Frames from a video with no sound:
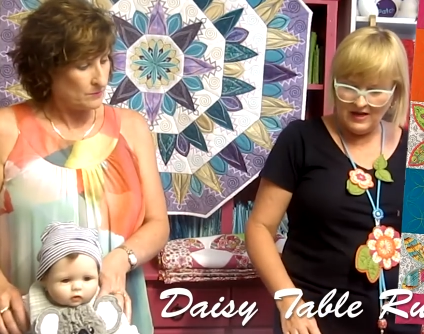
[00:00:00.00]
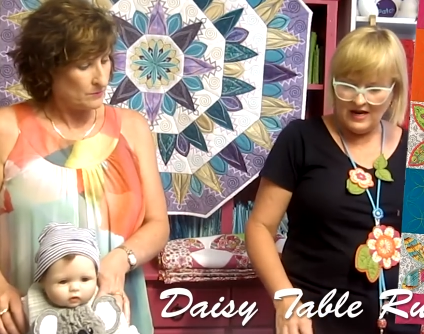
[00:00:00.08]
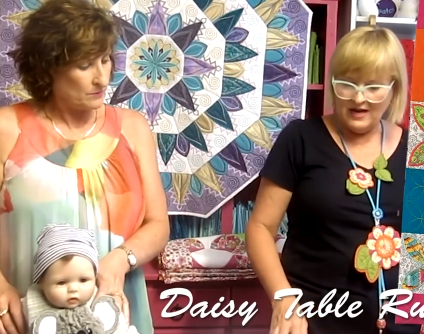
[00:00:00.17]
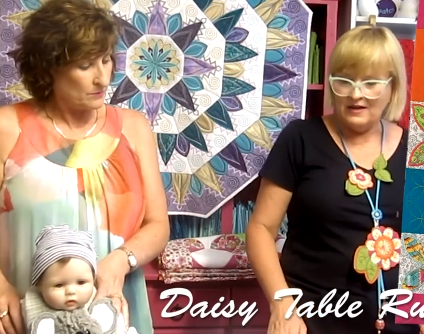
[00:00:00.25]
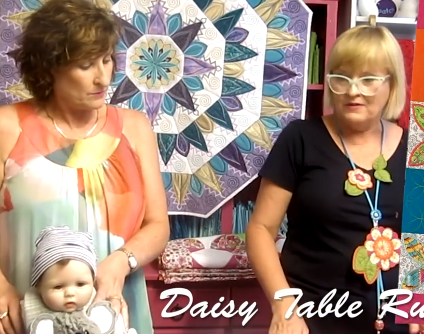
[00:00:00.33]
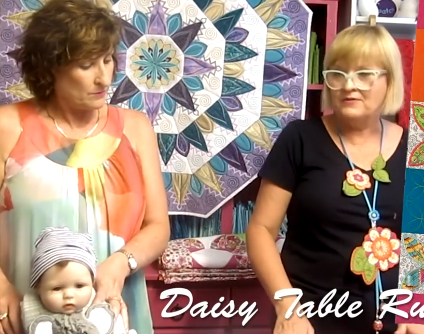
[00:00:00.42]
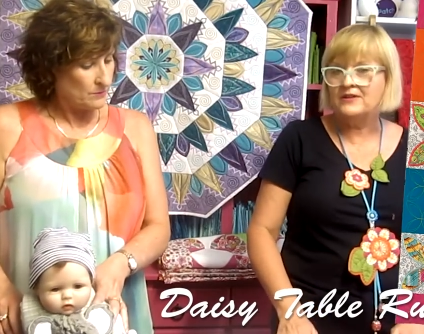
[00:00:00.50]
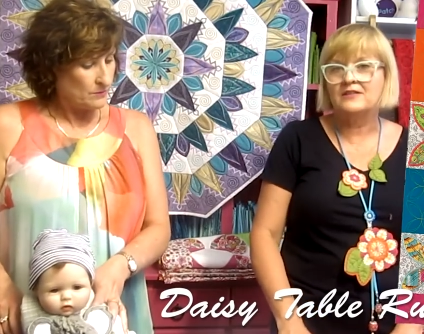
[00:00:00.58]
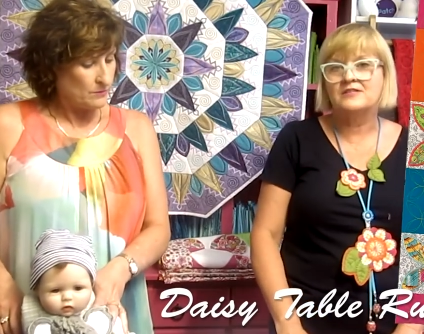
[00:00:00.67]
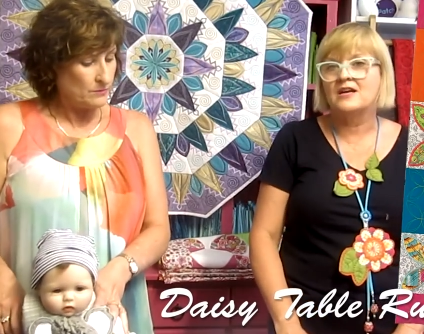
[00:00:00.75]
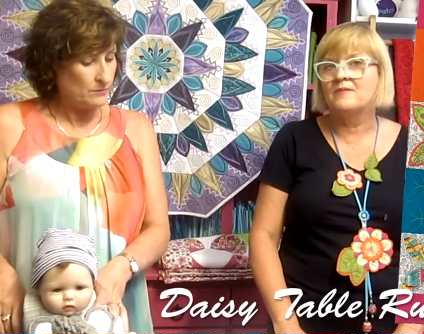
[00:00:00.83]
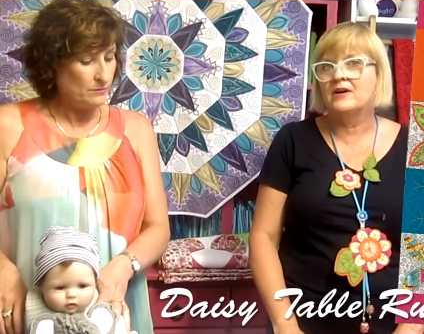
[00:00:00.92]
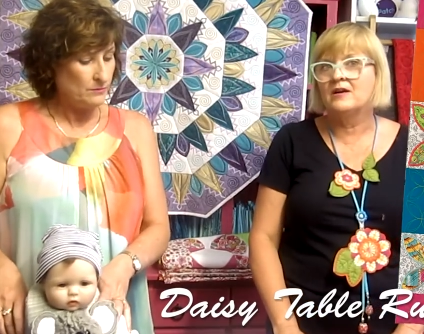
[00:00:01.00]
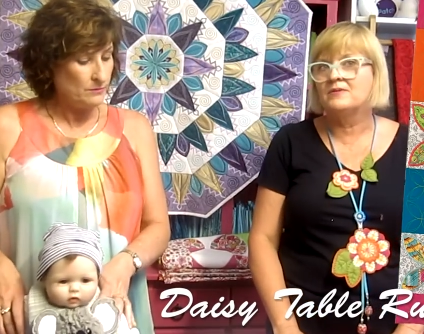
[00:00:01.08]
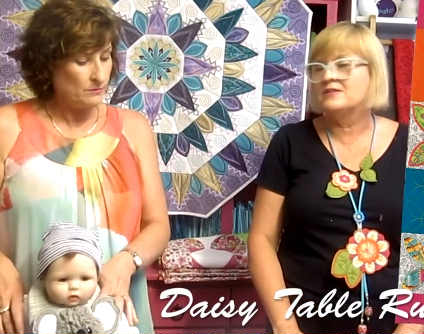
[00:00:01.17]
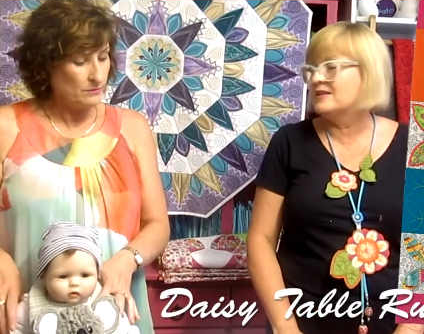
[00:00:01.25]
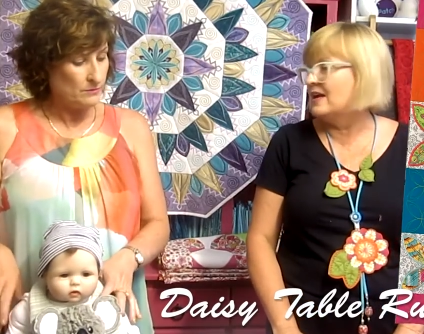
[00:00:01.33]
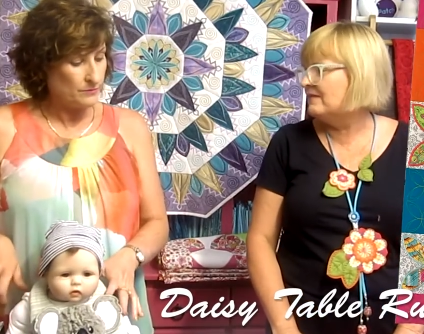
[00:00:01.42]
Speaker 1: Another thing that's coming up
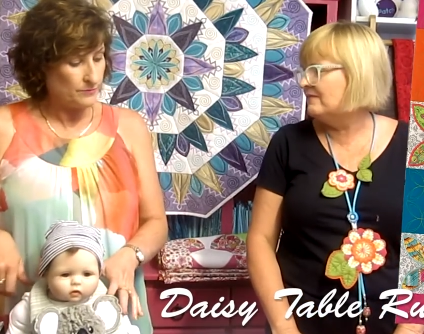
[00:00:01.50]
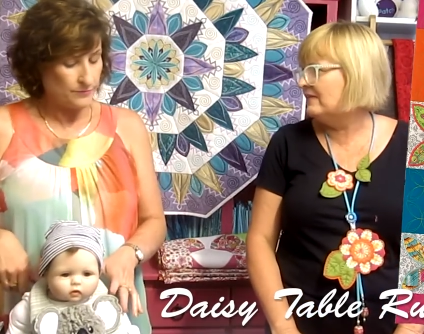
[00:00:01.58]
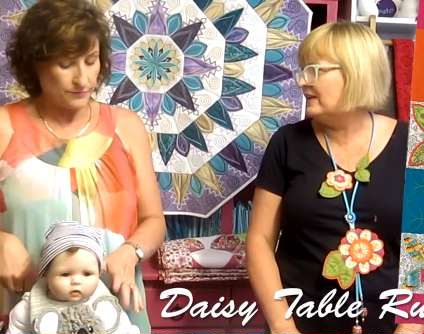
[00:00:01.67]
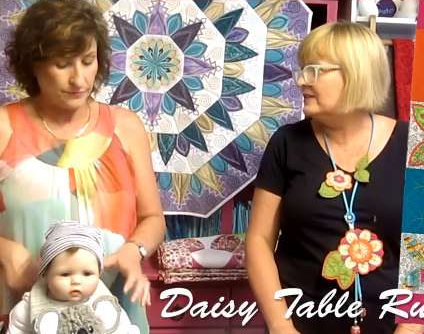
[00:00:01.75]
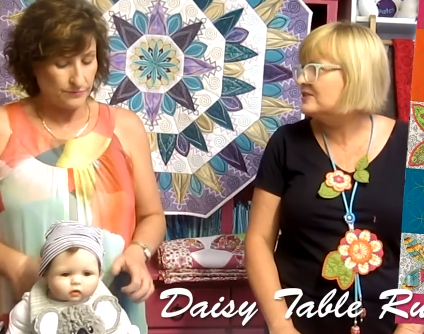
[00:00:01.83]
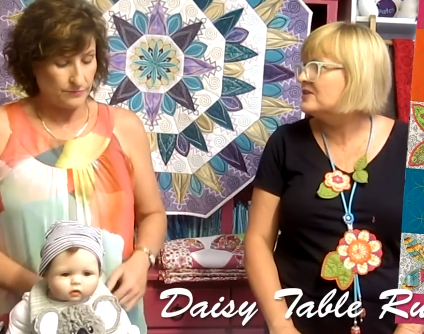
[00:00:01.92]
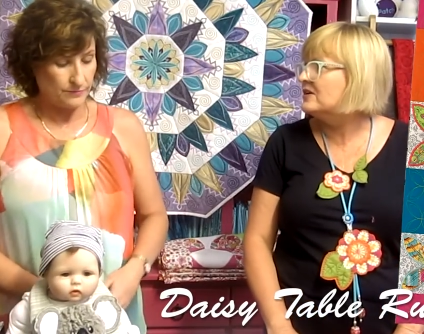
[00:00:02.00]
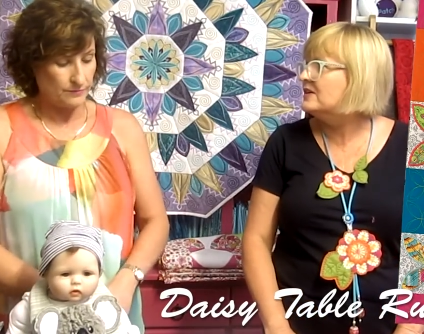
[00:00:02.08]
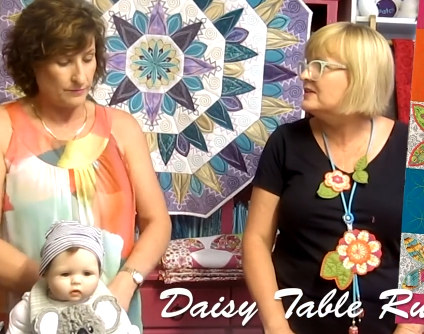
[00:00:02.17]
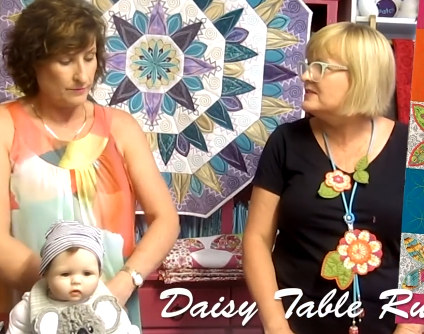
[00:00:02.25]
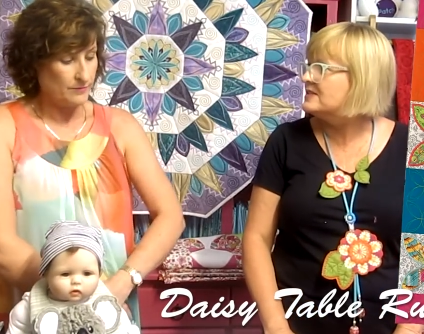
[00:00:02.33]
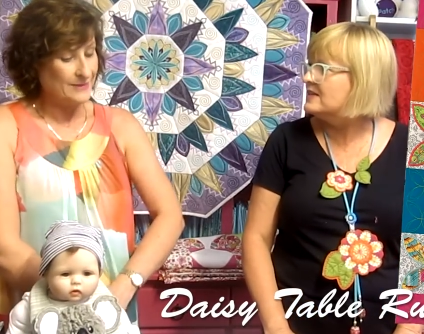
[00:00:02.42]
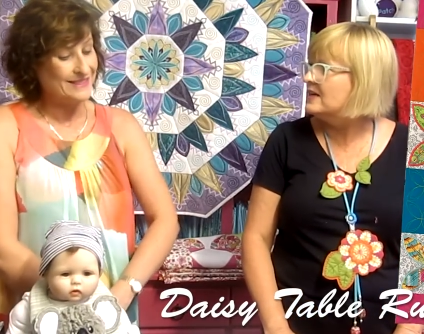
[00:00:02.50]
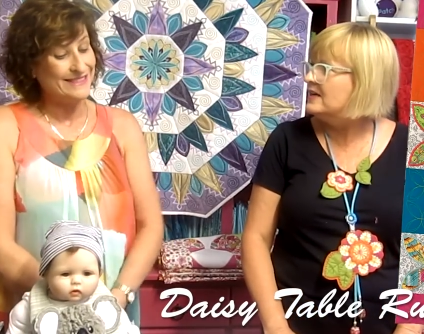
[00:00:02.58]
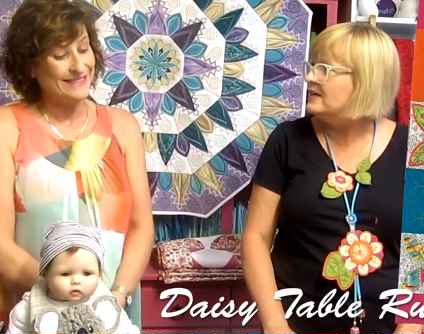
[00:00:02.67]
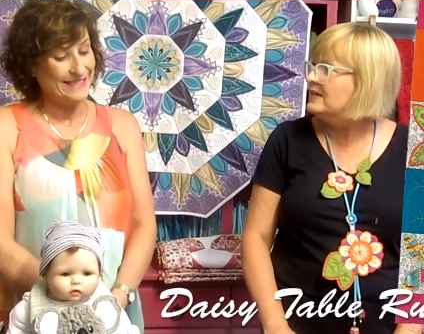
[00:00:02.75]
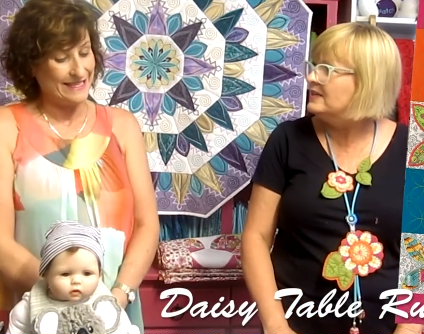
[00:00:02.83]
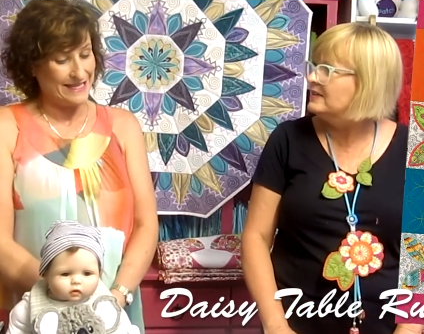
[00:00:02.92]
is our Valentine's
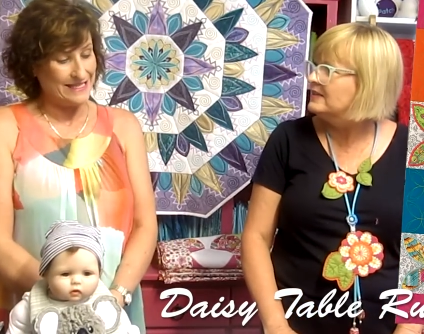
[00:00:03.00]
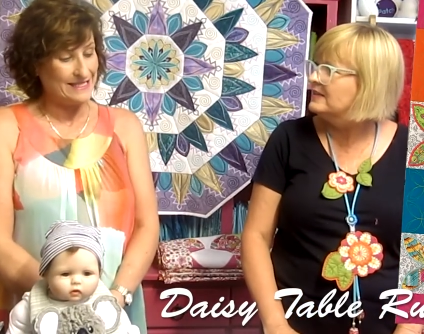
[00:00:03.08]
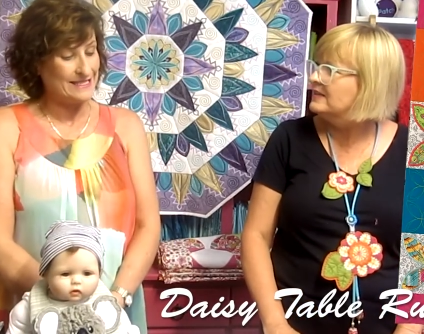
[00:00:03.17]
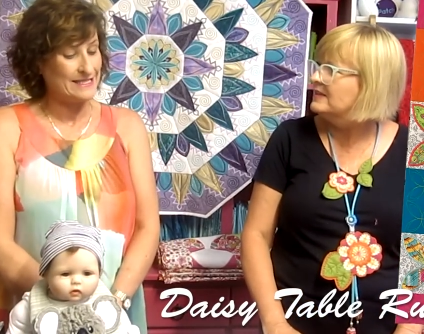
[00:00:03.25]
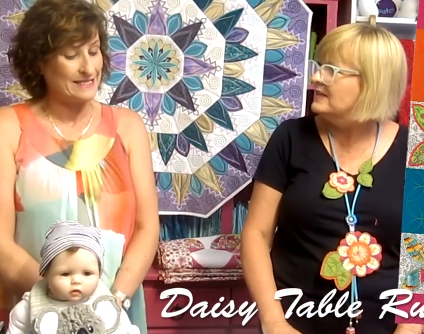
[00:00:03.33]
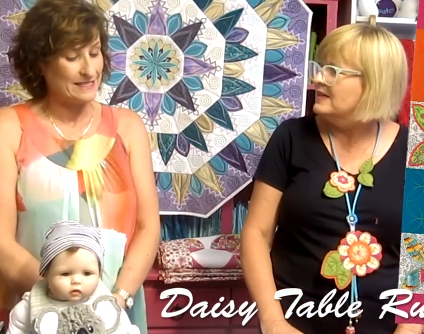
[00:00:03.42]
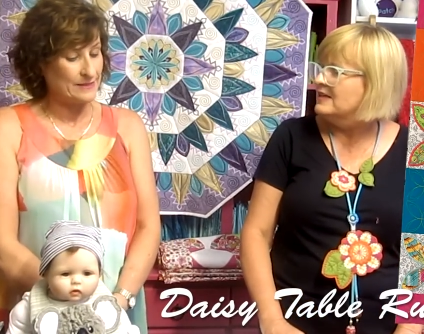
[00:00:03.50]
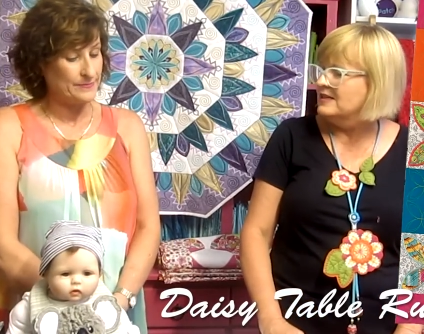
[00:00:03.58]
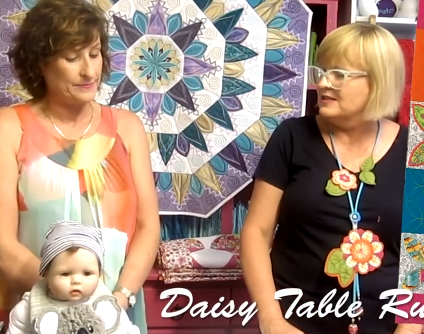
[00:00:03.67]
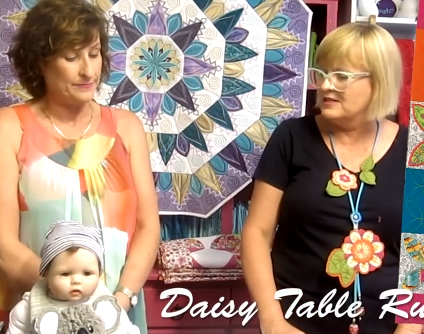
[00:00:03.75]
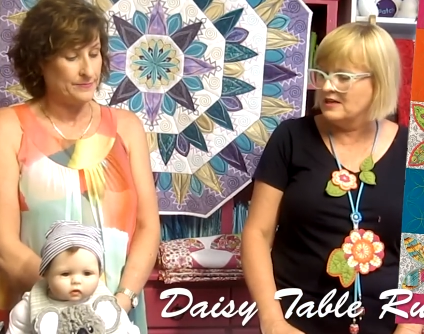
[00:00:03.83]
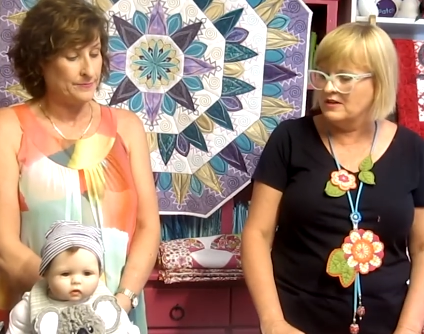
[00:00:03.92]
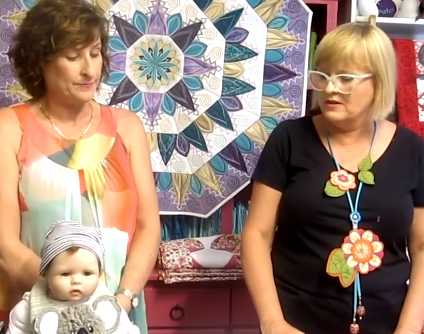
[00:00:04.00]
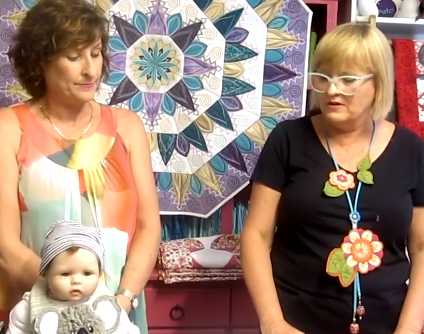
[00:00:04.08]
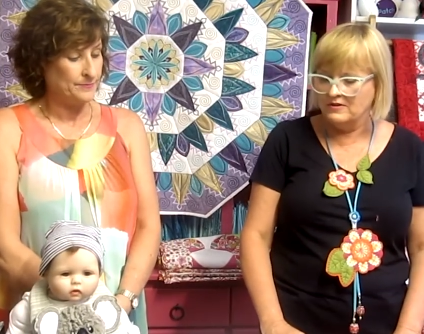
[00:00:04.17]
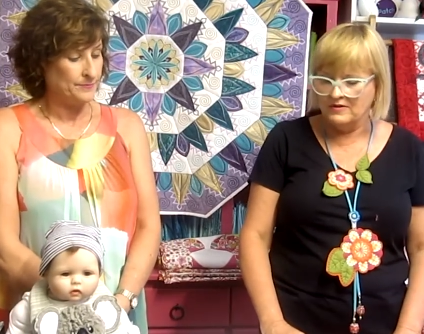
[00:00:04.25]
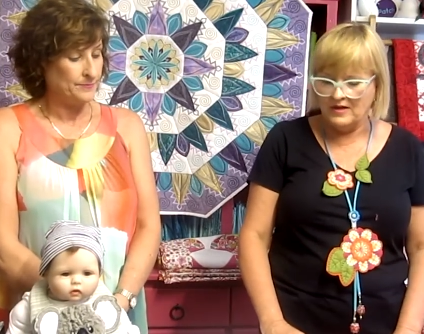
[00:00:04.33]
Day. Yes. So